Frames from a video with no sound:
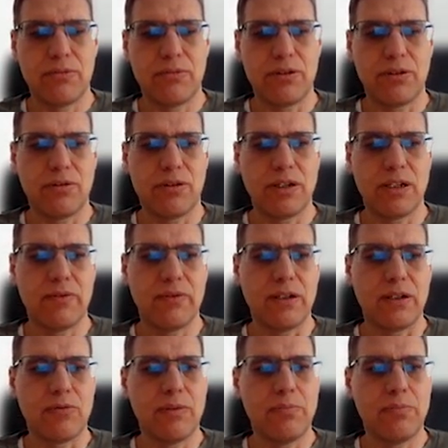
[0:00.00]
So you have
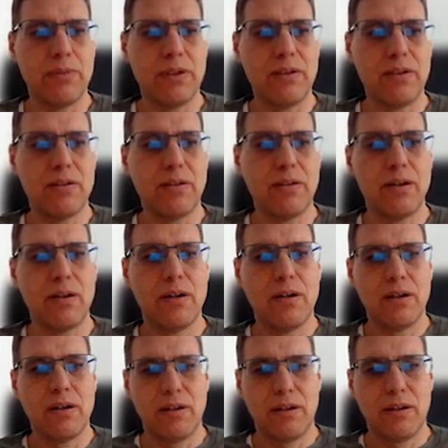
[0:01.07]
the equipment
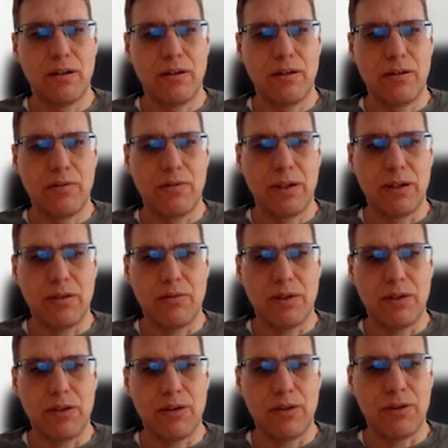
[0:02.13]

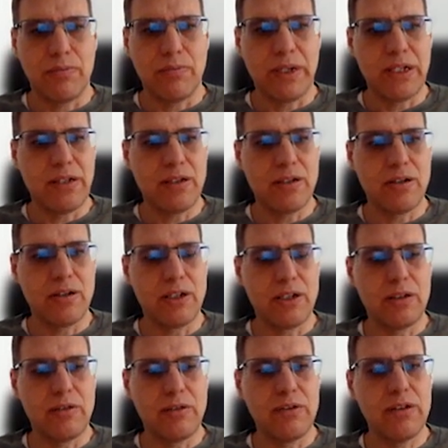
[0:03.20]
with your basic
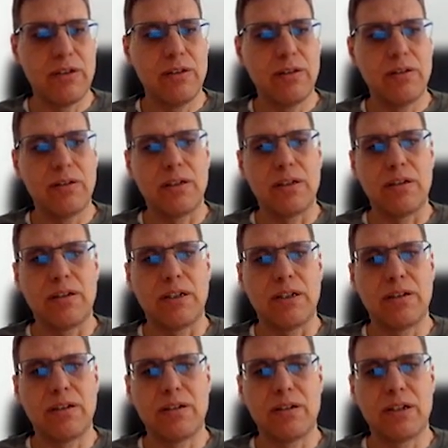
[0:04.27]
connectivity, and
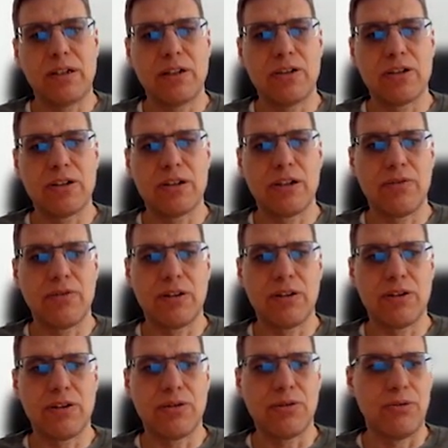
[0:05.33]
SSH is
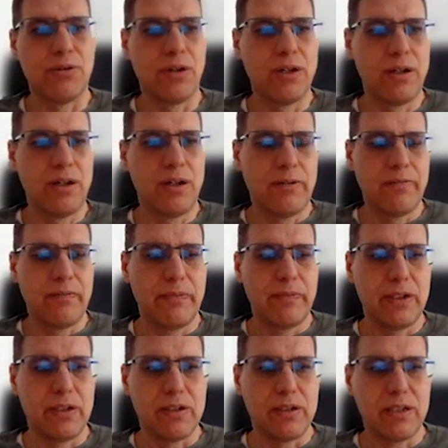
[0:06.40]
giving you
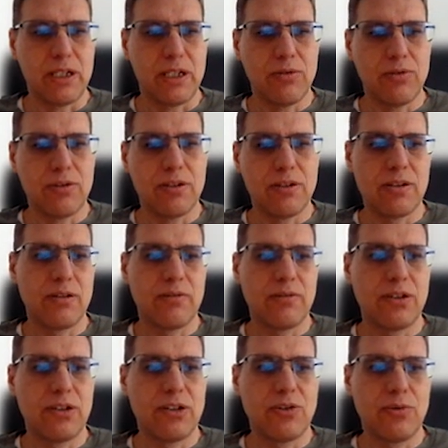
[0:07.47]
the statuses
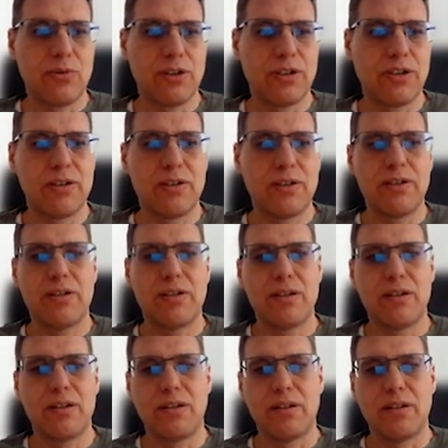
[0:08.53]
of the
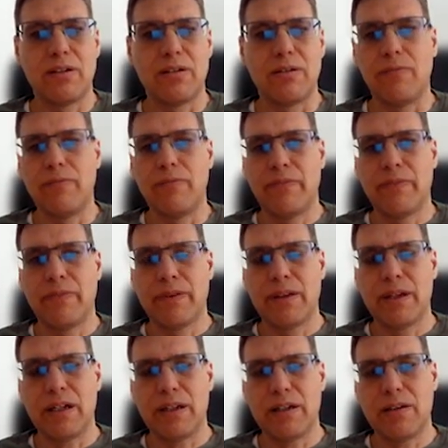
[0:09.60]
switches, the
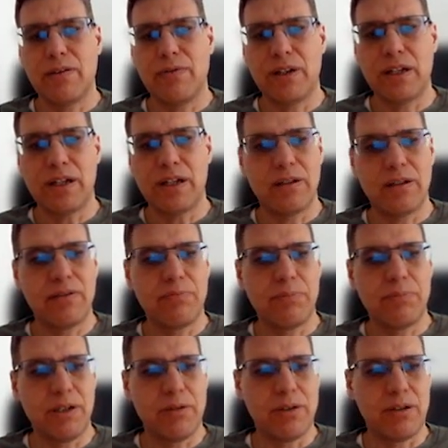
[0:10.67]
active,
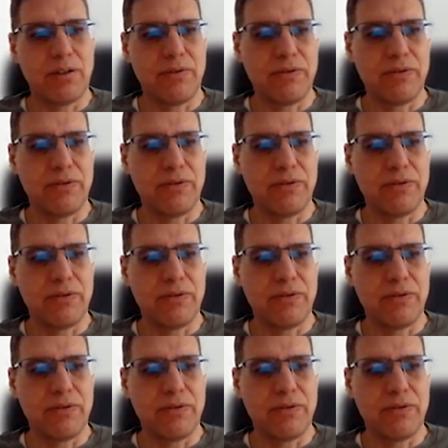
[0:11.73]
reactive power in